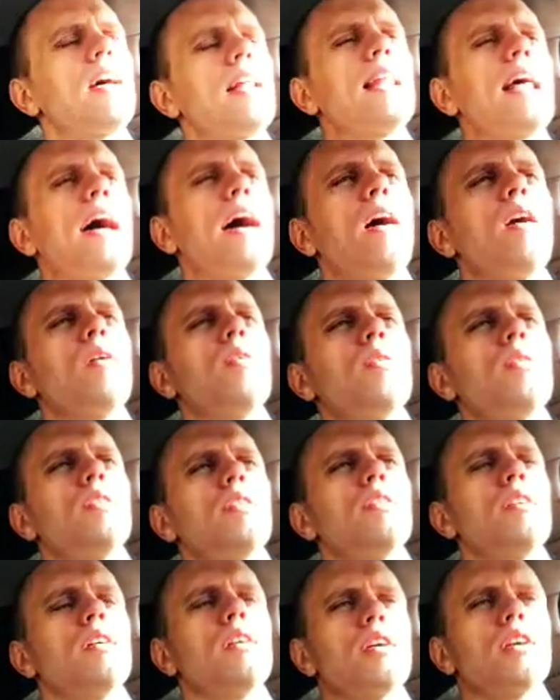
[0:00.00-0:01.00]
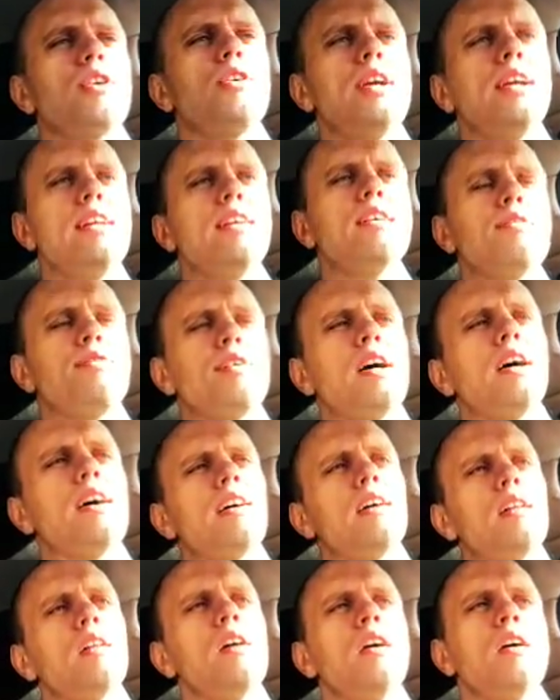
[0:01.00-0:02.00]
allow creating a
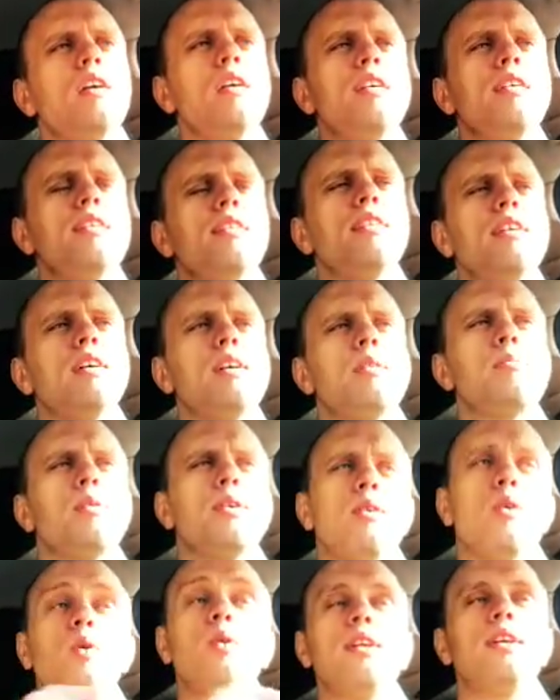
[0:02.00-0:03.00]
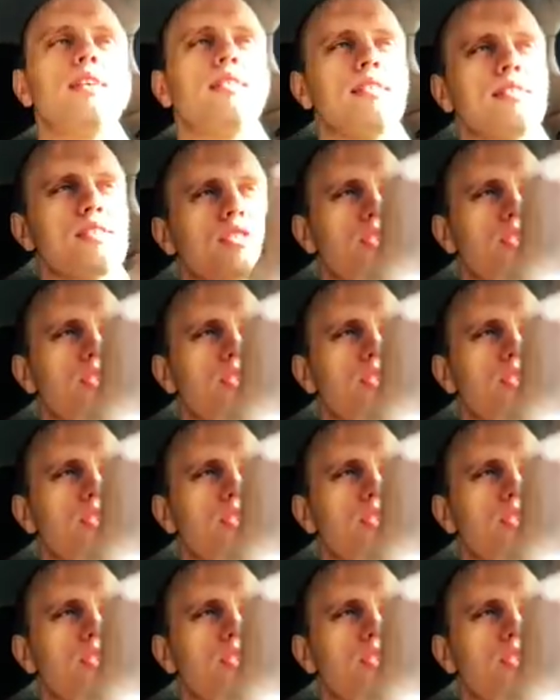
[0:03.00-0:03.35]
file, but only in this